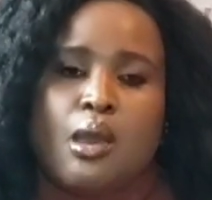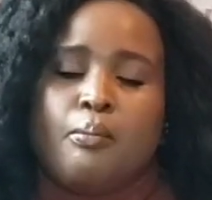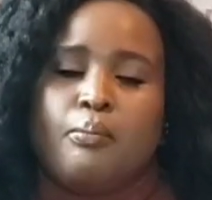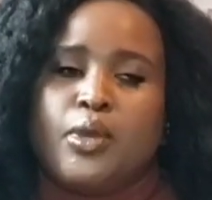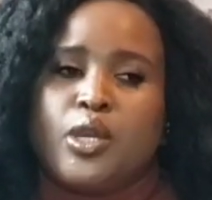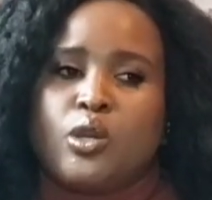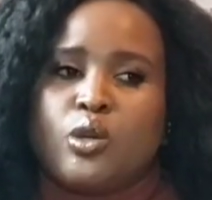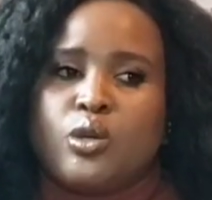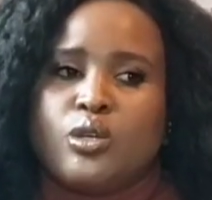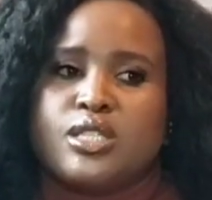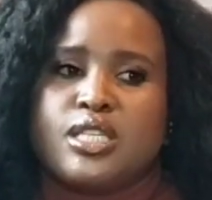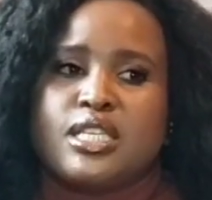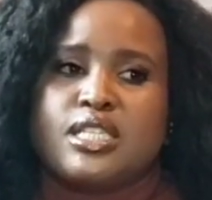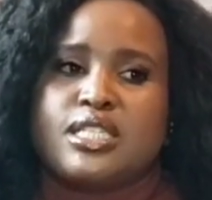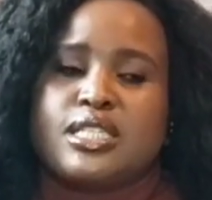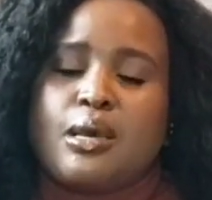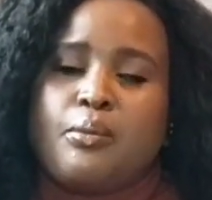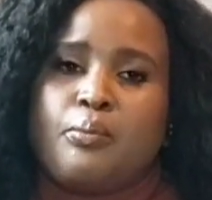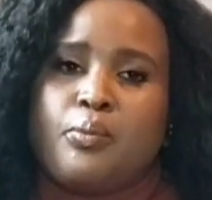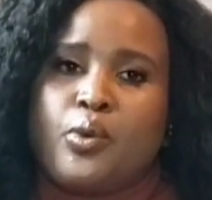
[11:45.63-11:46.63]
because
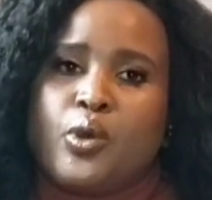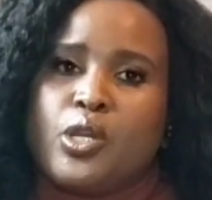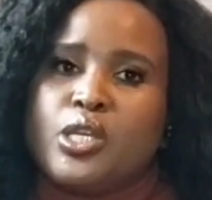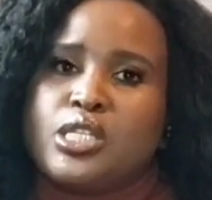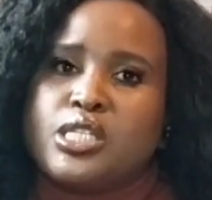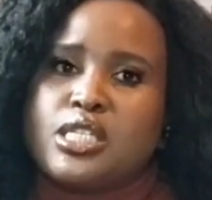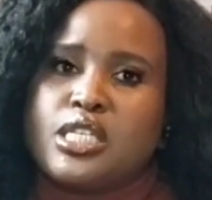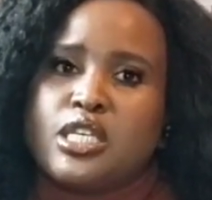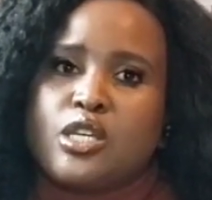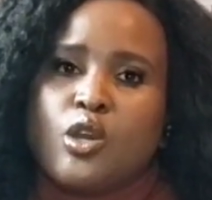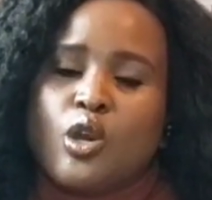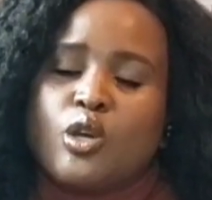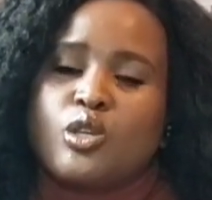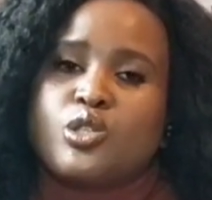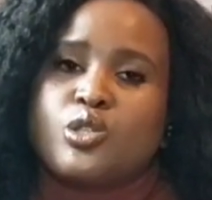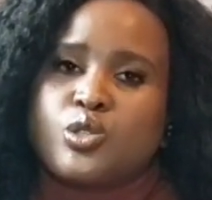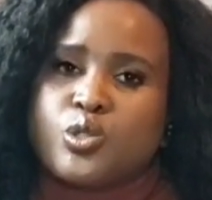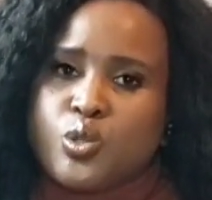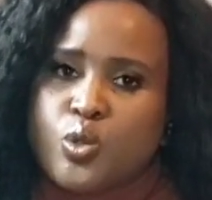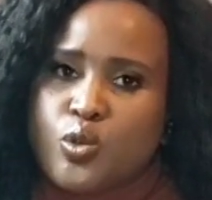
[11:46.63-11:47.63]
at some point it
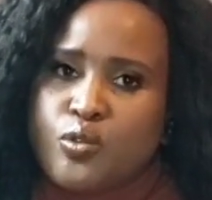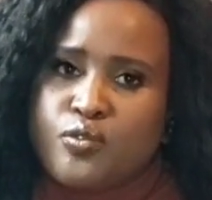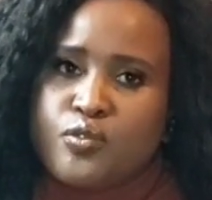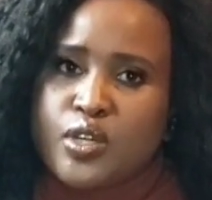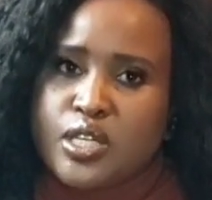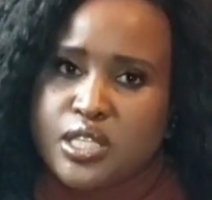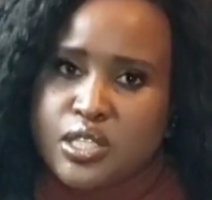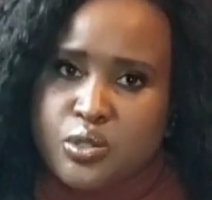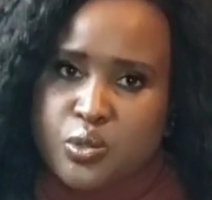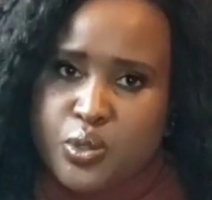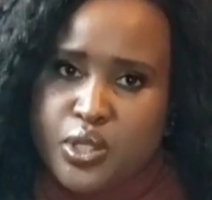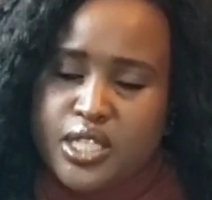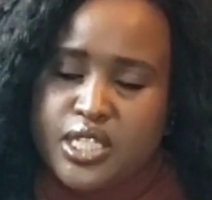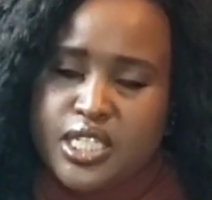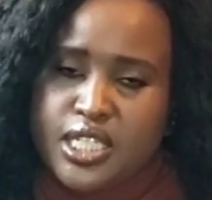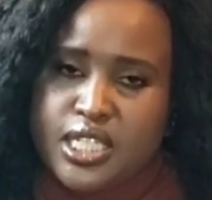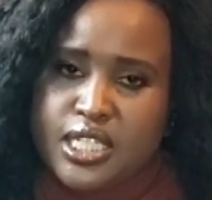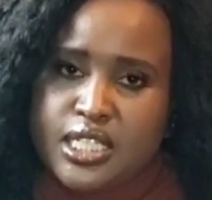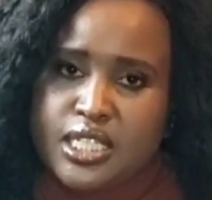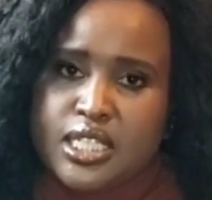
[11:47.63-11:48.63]
got so
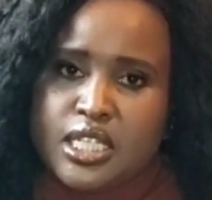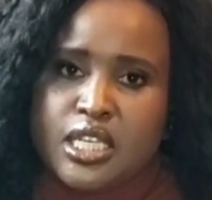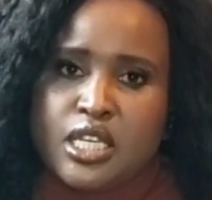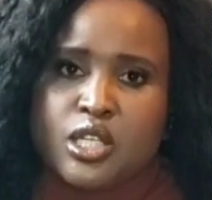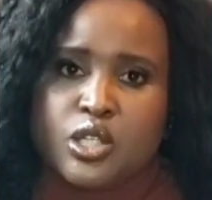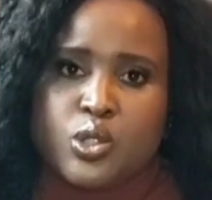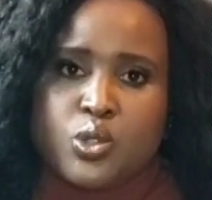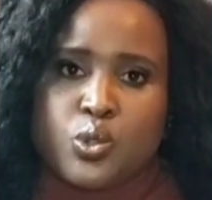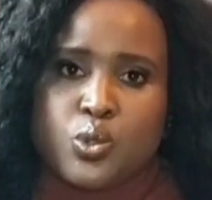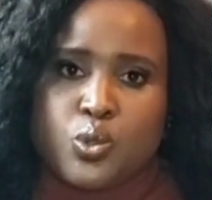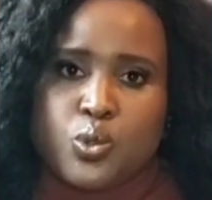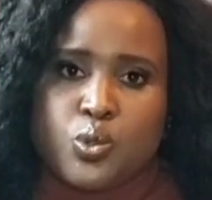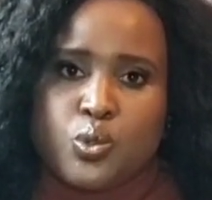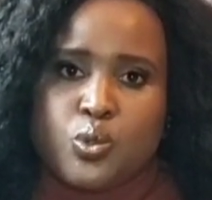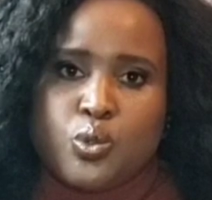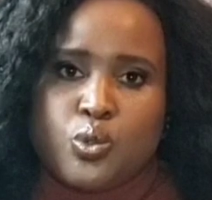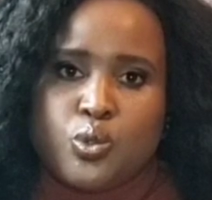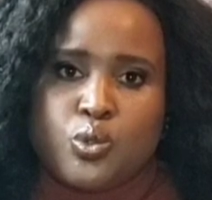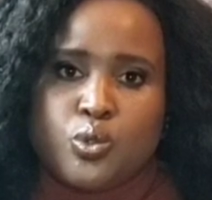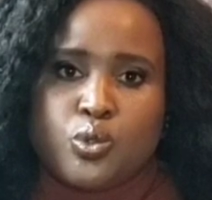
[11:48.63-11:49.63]
frustrating
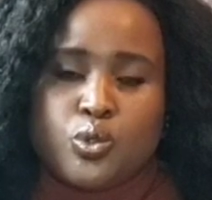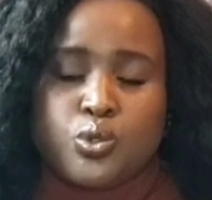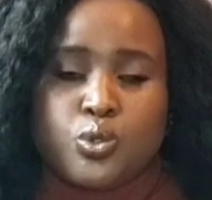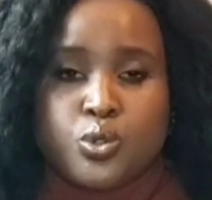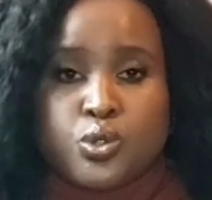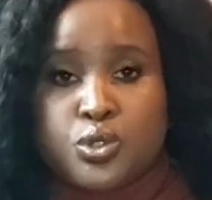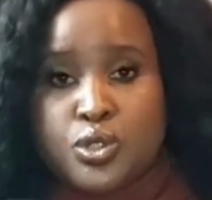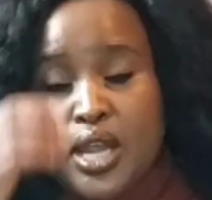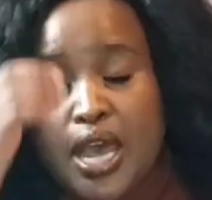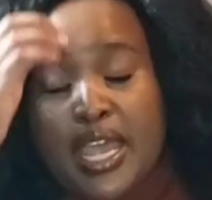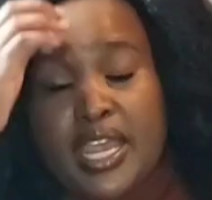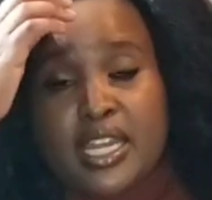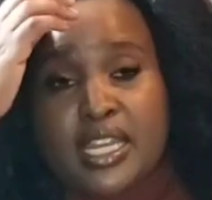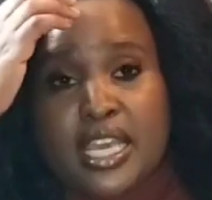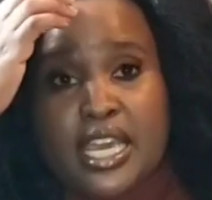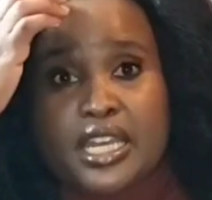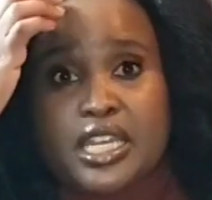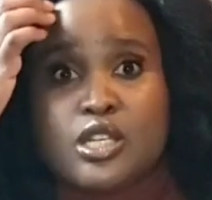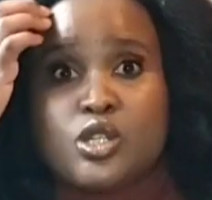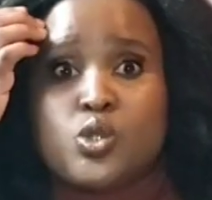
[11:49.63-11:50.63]
to try and
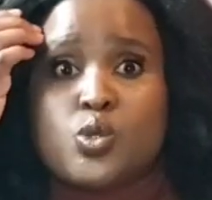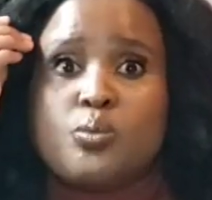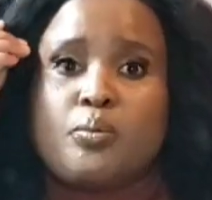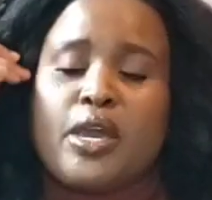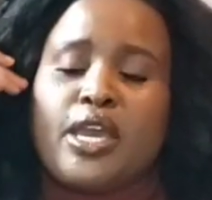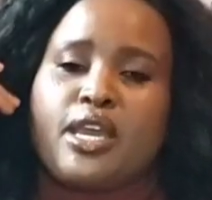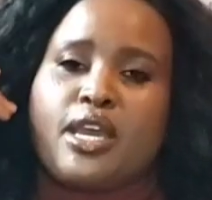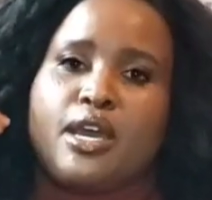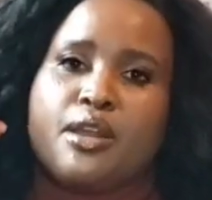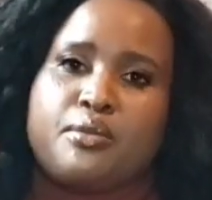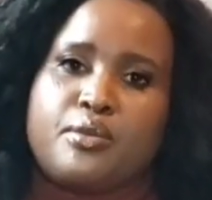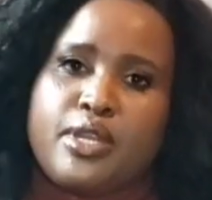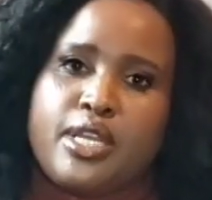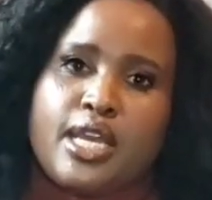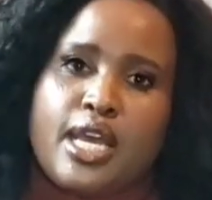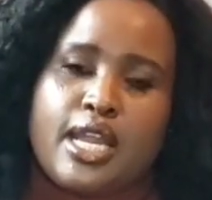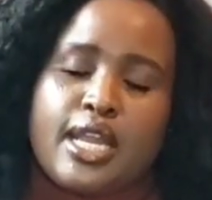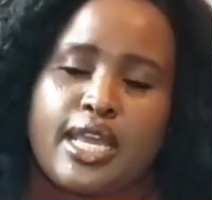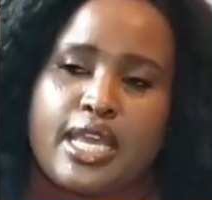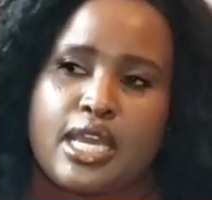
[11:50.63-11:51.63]
get into my
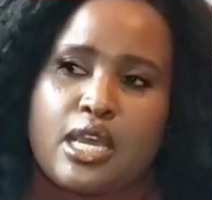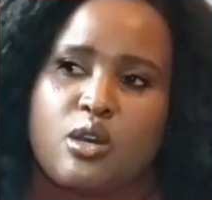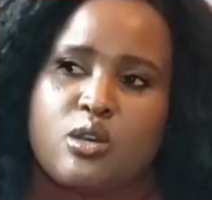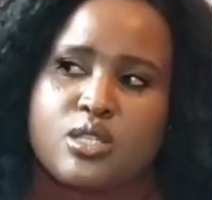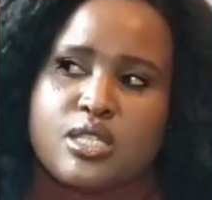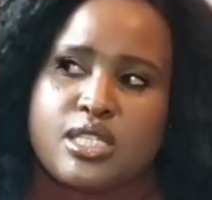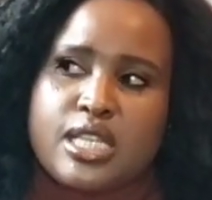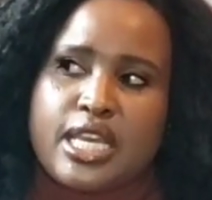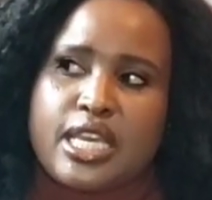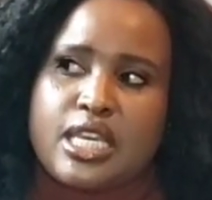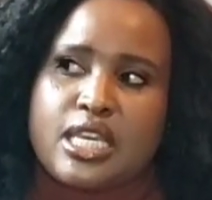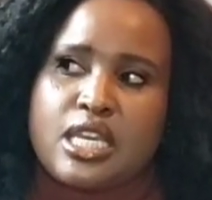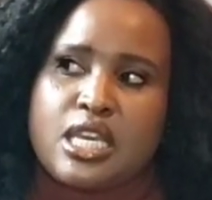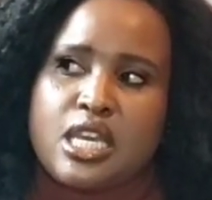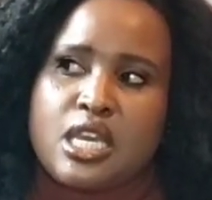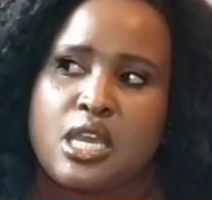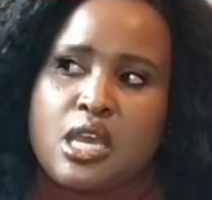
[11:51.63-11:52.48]
career. Like, I was like,